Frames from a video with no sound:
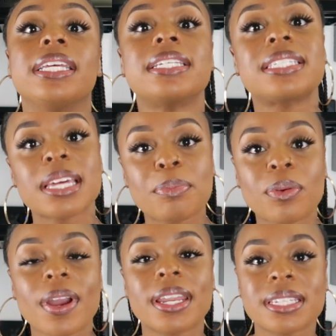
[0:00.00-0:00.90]
the
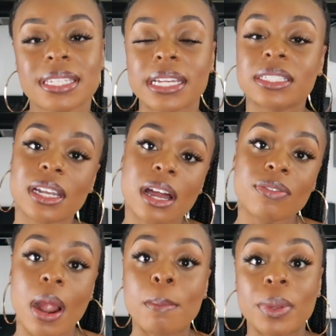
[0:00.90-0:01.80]
separated section
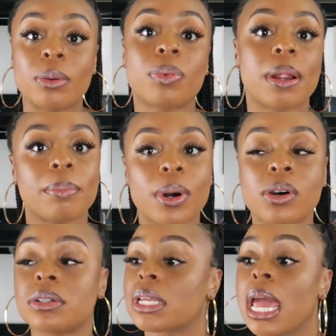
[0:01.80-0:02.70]
of our meal prep
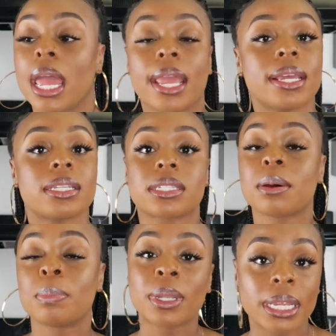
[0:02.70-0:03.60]
bowls it's
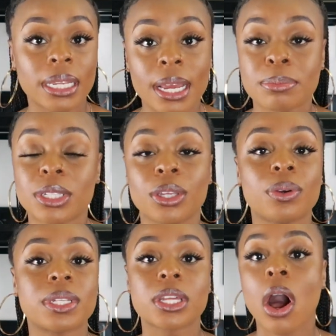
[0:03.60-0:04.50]
completely up to
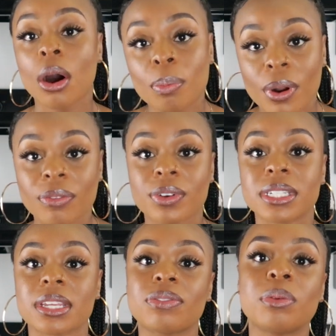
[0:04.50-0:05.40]
you it's all
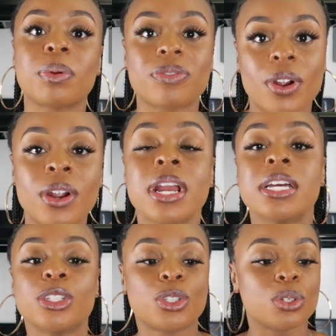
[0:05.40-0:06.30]
preference if you prefer
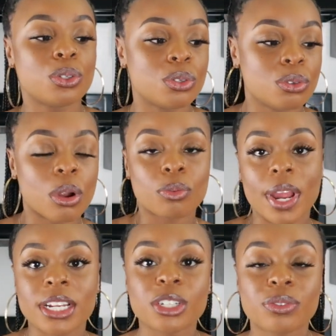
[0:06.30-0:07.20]
to
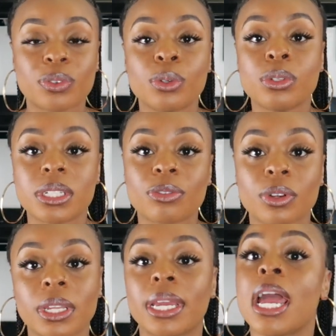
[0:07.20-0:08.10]
arrange your food
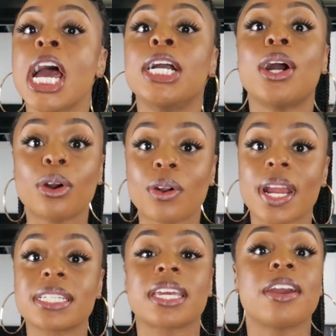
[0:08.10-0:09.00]
differently go
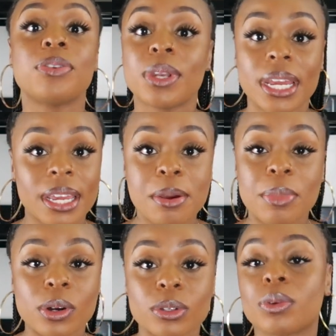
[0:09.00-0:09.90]
crazy if you didn't
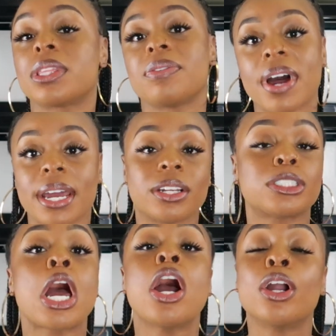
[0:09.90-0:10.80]
get bowls with
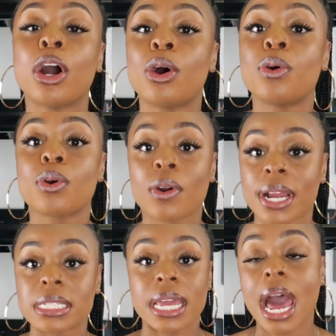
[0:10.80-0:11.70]
dividers go
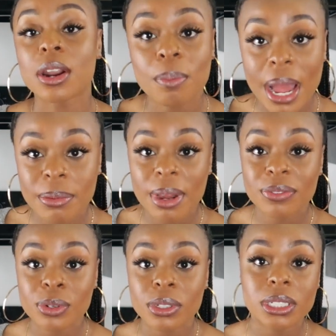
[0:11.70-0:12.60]
crazy I don't mind
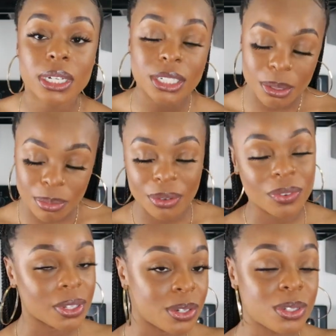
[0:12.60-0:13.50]
my foods touching,
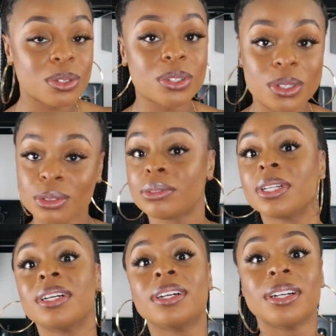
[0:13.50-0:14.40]
but for those who do,
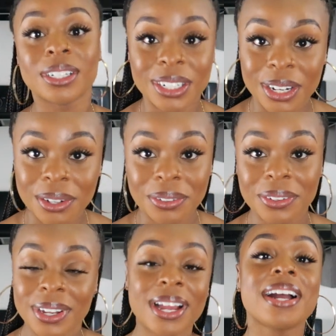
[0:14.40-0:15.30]
go